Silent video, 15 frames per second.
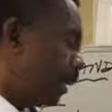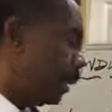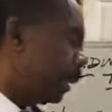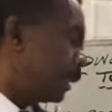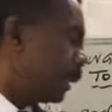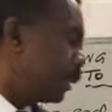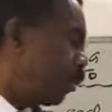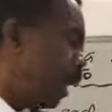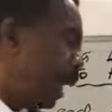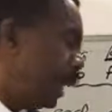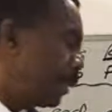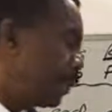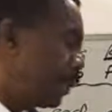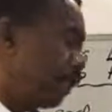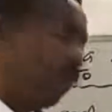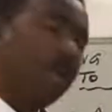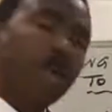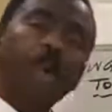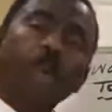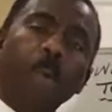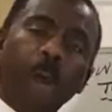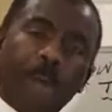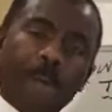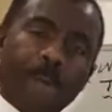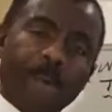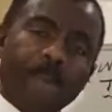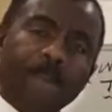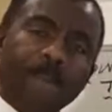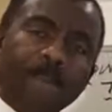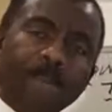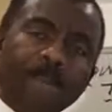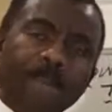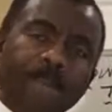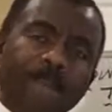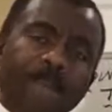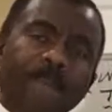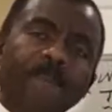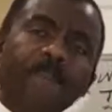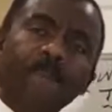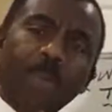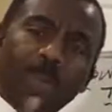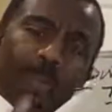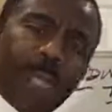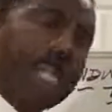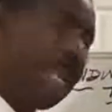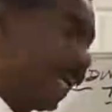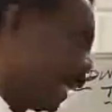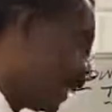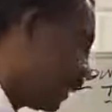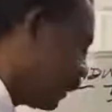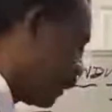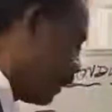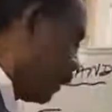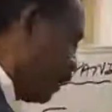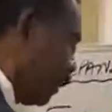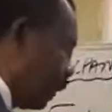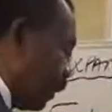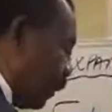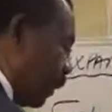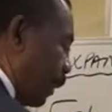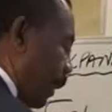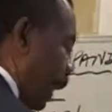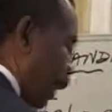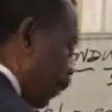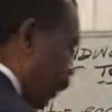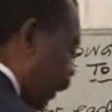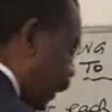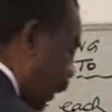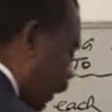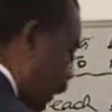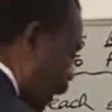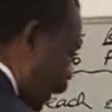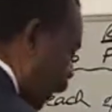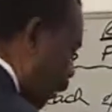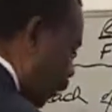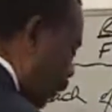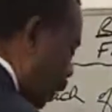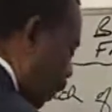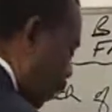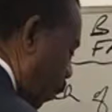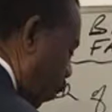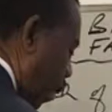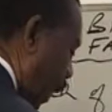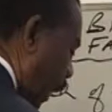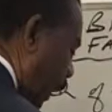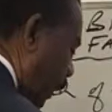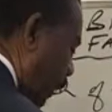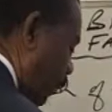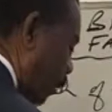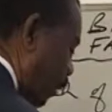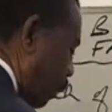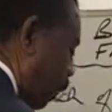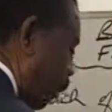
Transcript: This is y to the power 1. So we realize that we can take out y to the